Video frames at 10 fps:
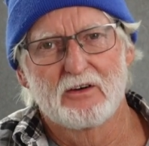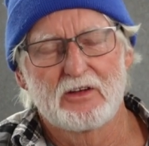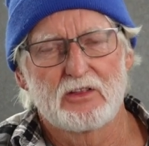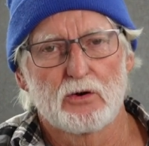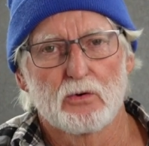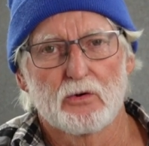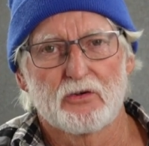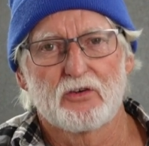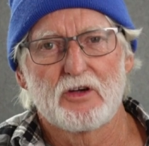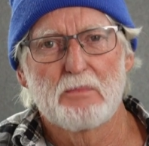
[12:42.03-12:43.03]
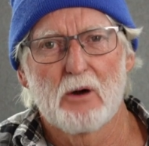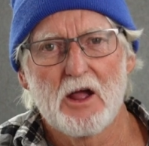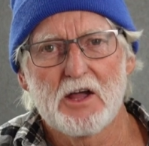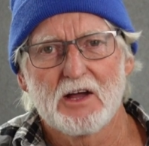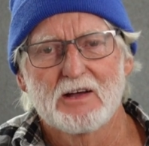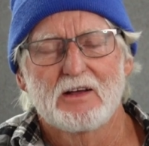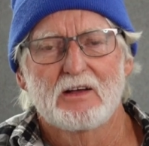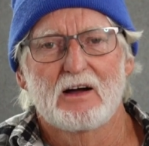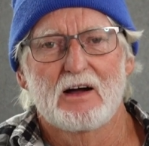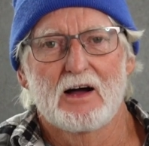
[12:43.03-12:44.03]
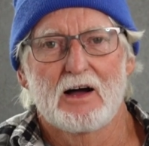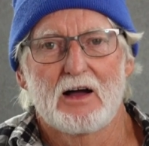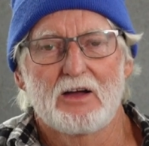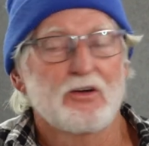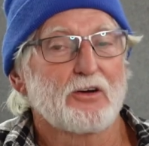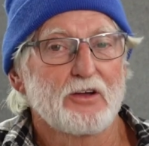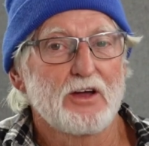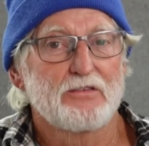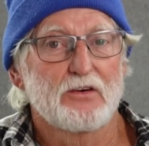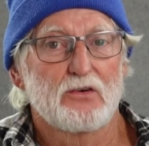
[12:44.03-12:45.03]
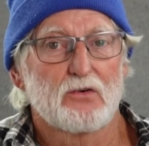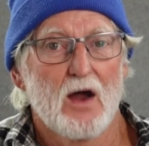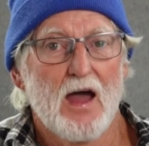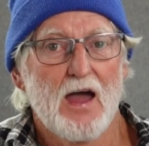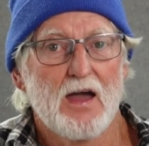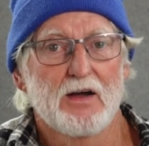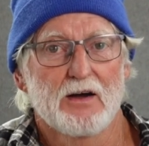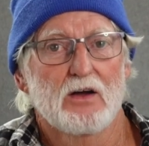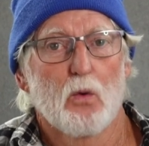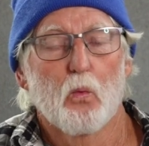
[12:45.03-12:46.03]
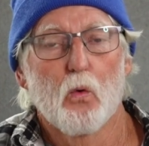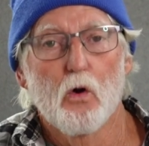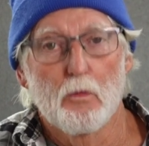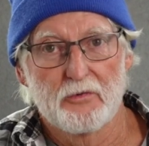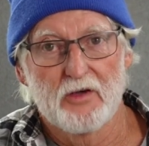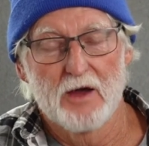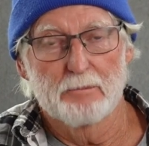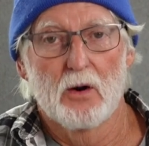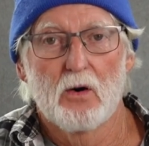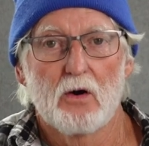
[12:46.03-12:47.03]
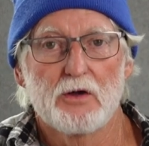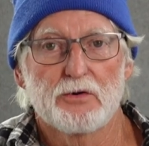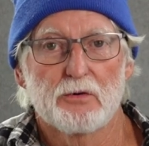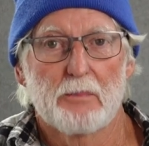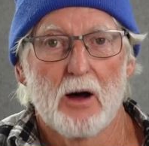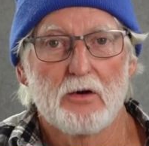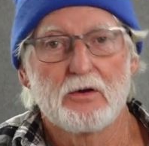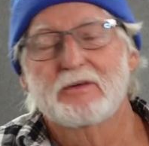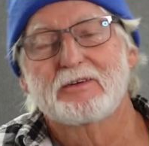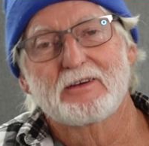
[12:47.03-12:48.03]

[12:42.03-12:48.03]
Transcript: I think they're called a sea brake. Uh, you can even drag warps out behind your boat